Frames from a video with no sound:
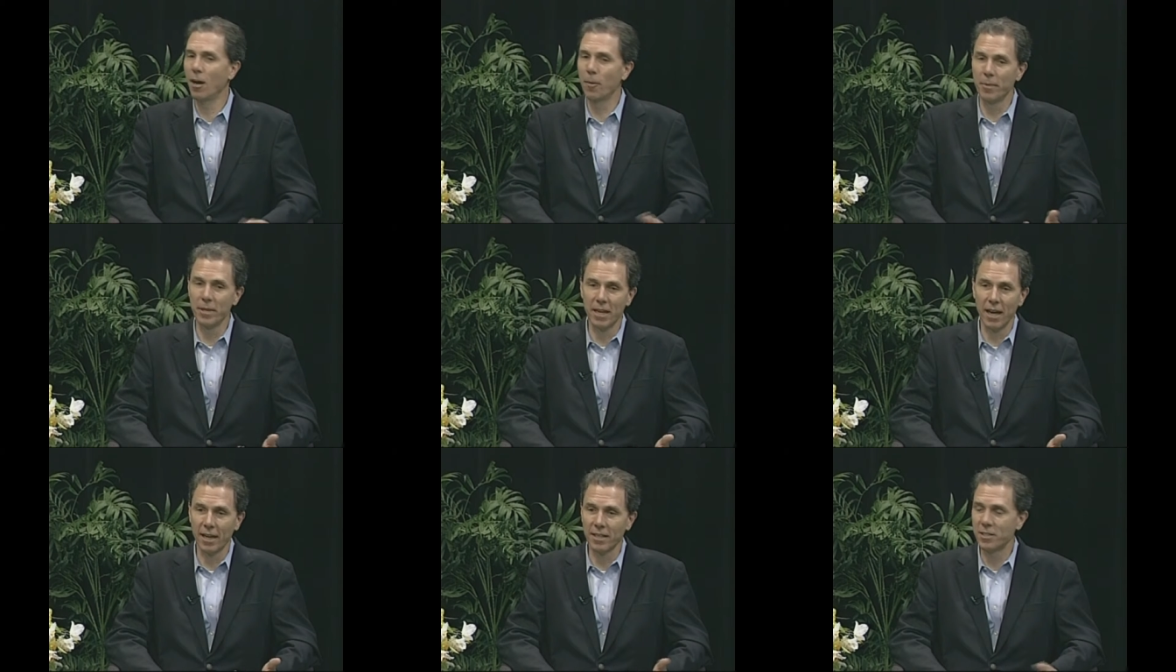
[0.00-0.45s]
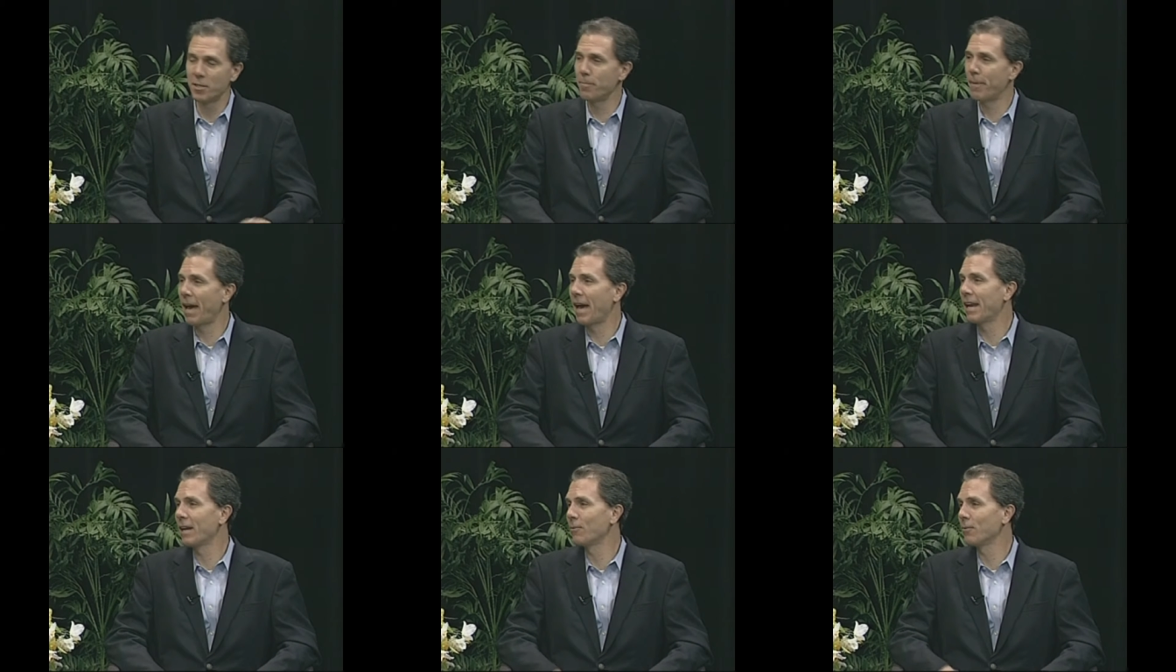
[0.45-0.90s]
I'll be nice
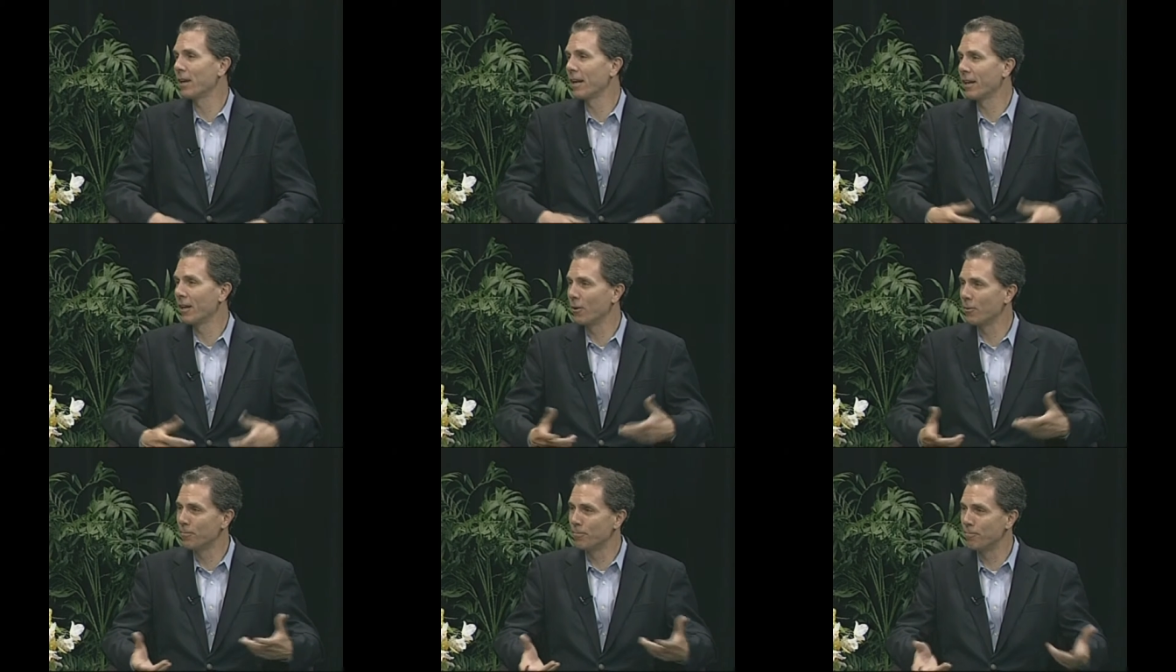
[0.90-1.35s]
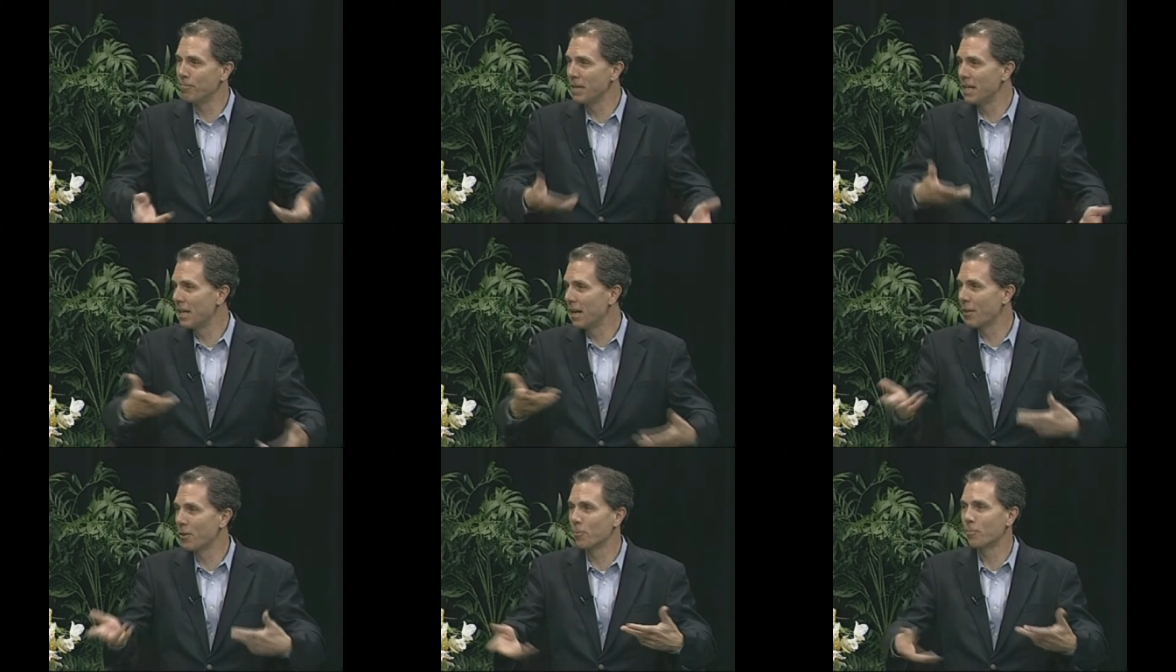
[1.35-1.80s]
about it. When I go
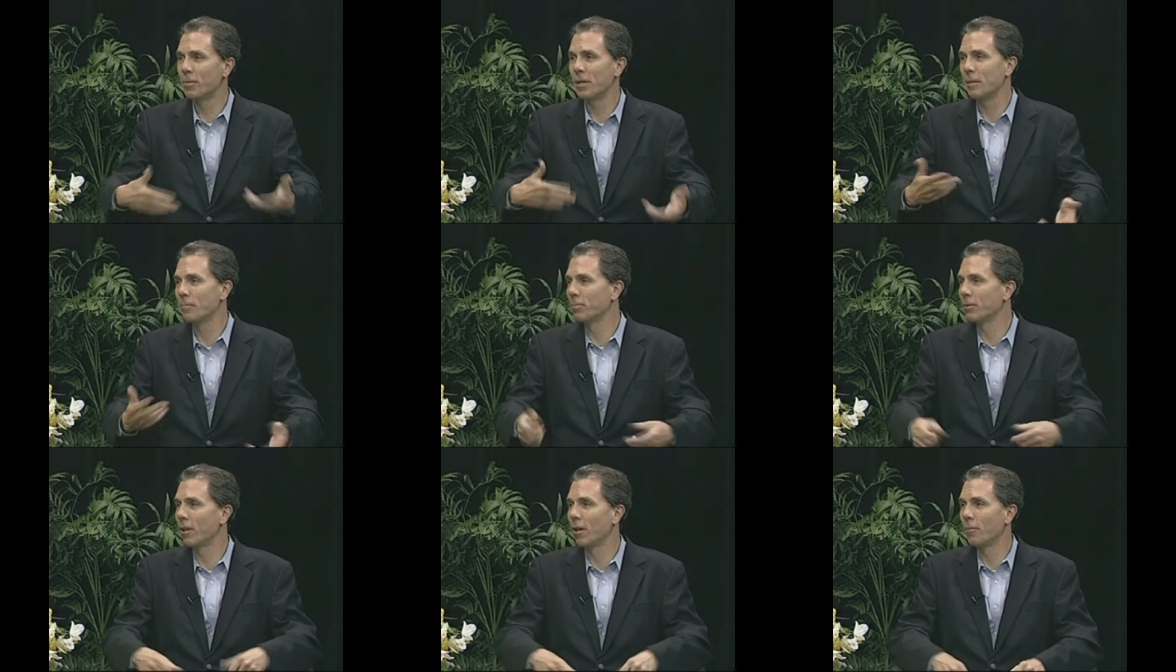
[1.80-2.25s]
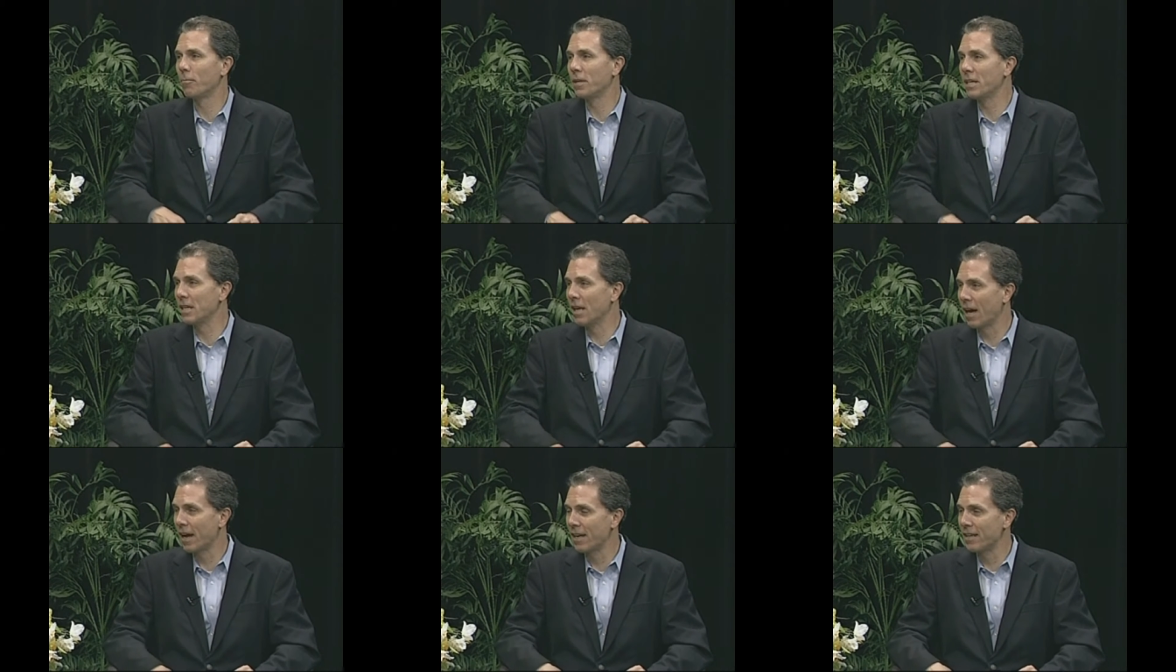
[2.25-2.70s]
meet other people, I'll
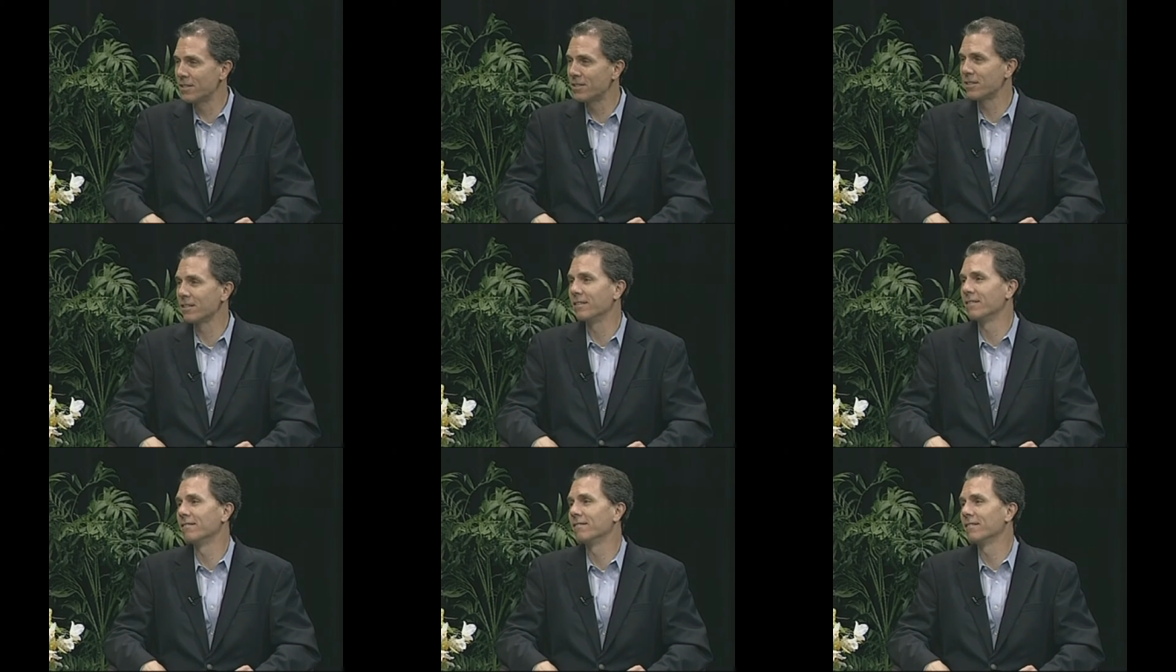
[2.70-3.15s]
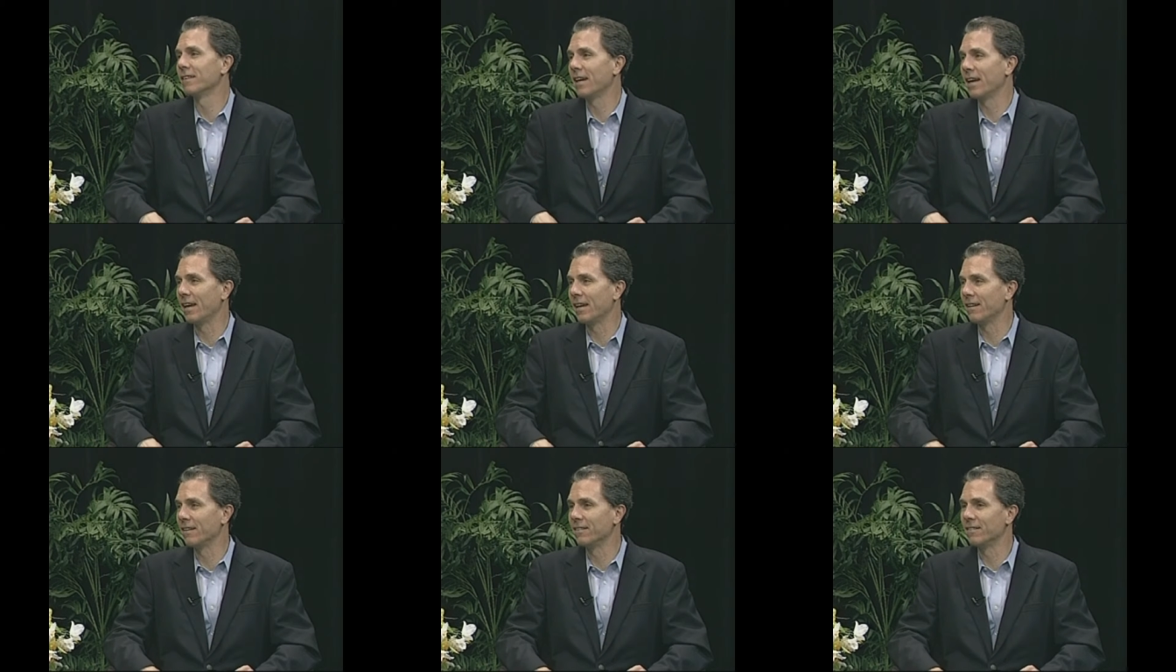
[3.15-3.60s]
be nice, and,
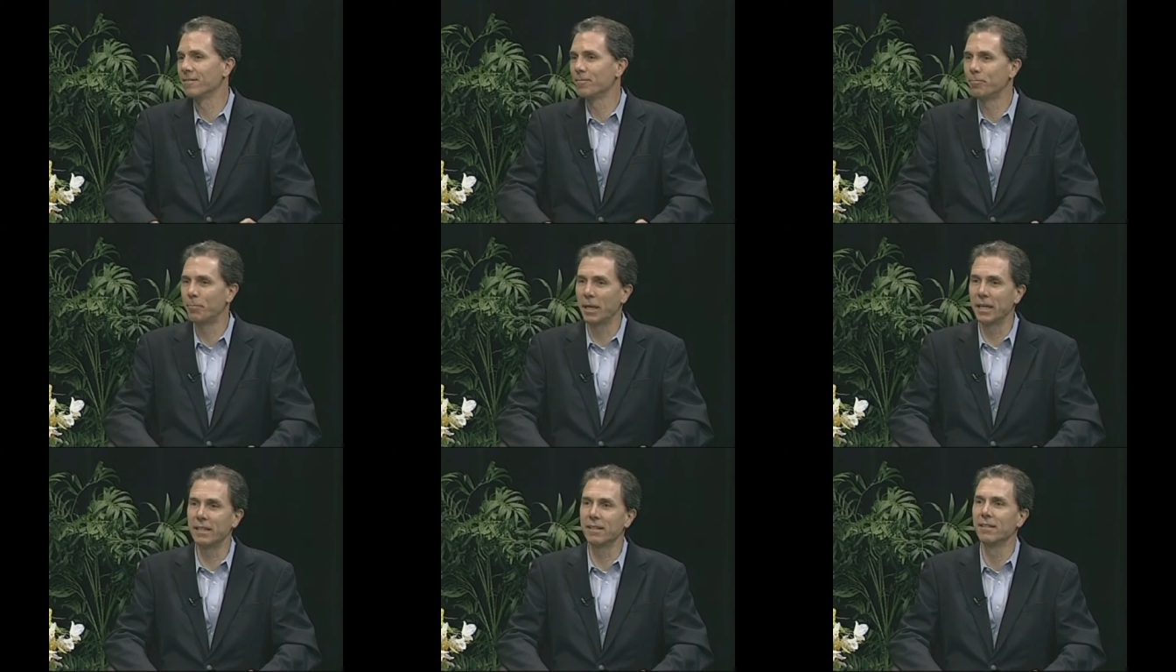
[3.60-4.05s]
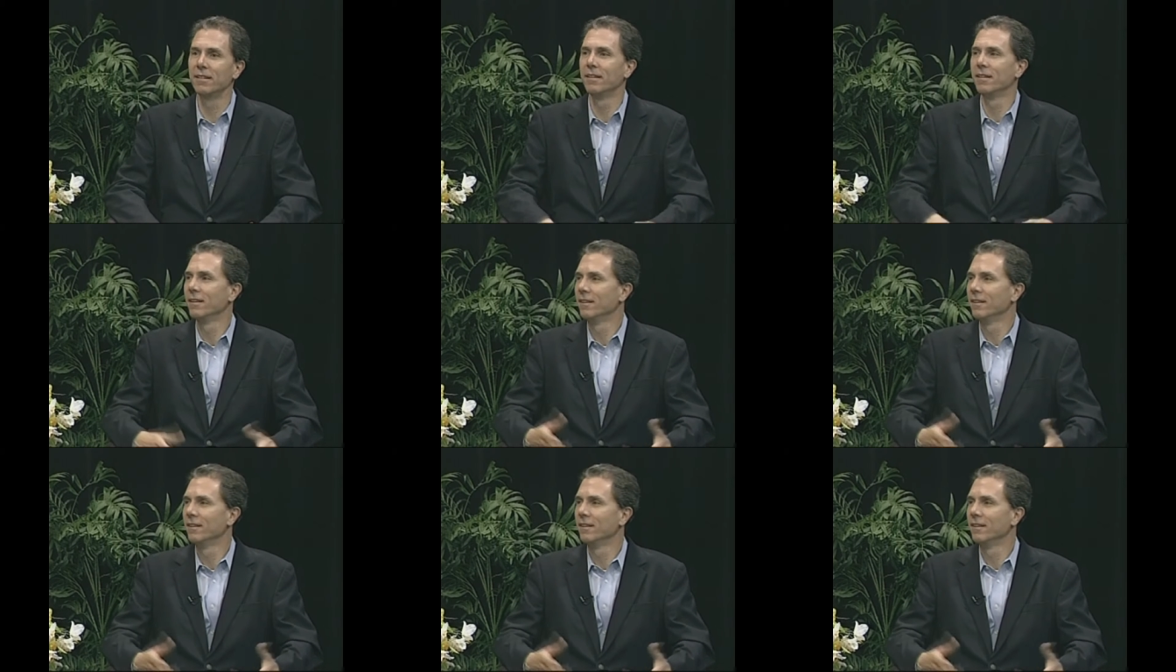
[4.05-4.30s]
and but